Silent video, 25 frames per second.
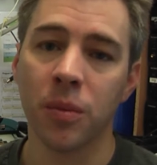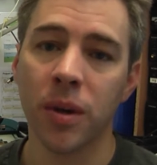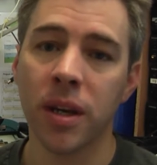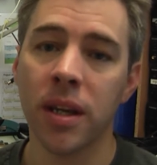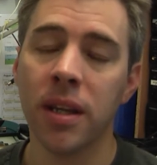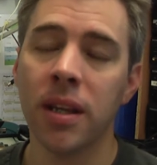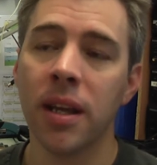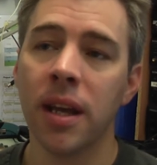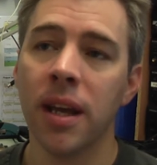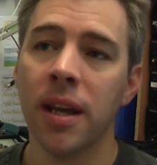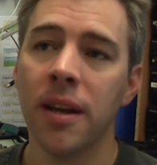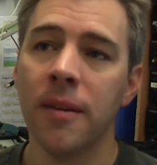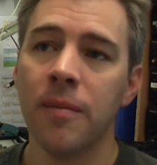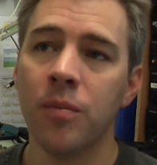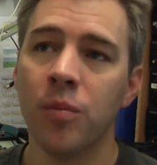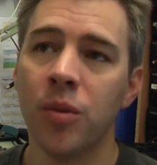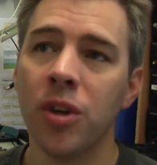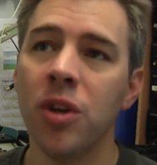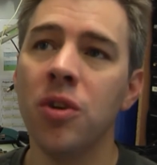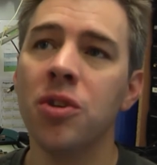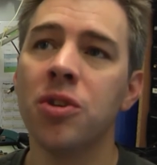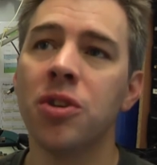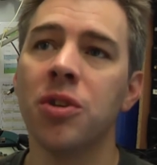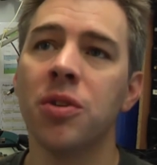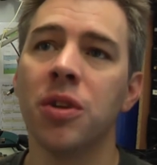that we
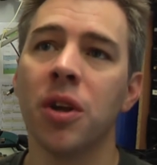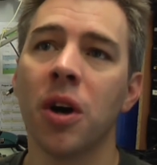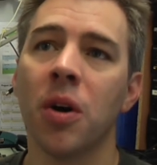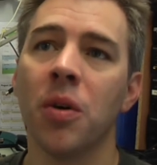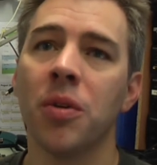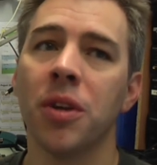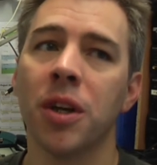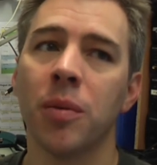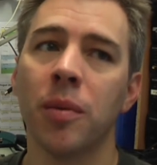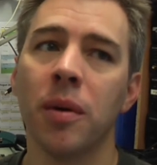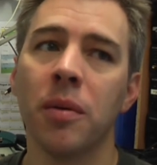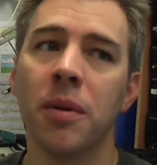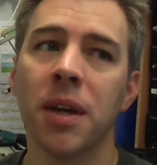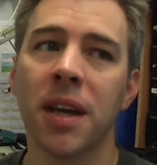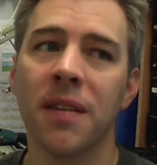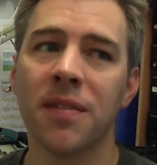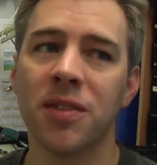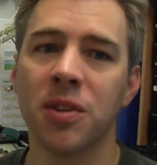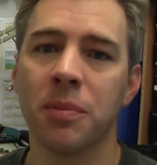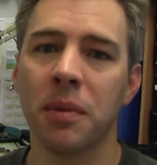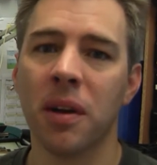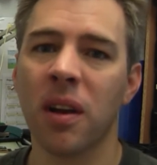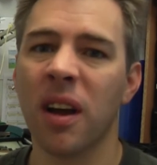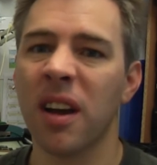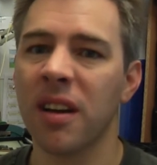used to do the whole thing where we give
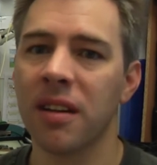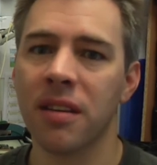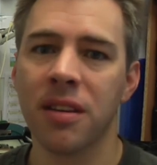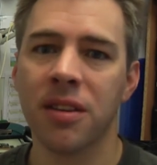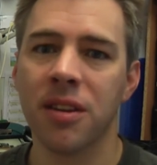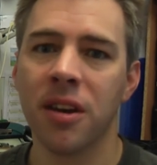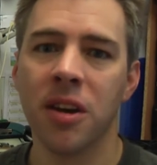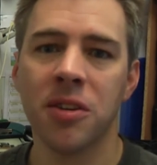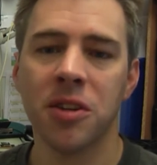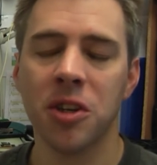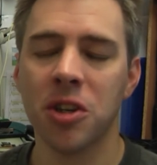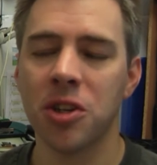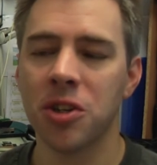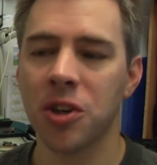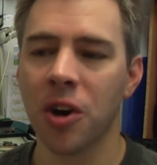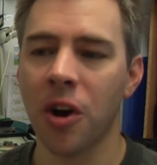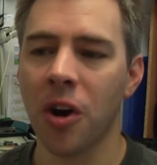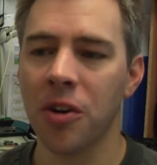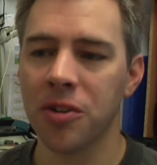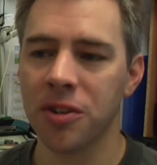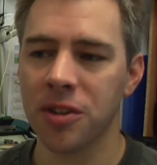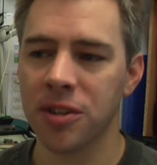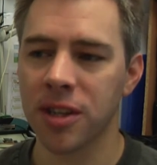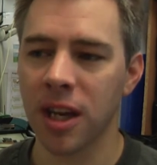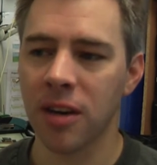somebody like 30
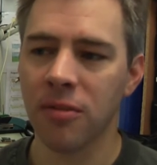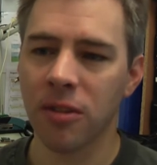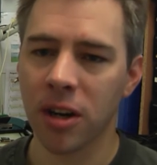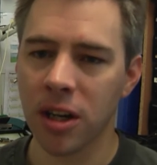shots and say,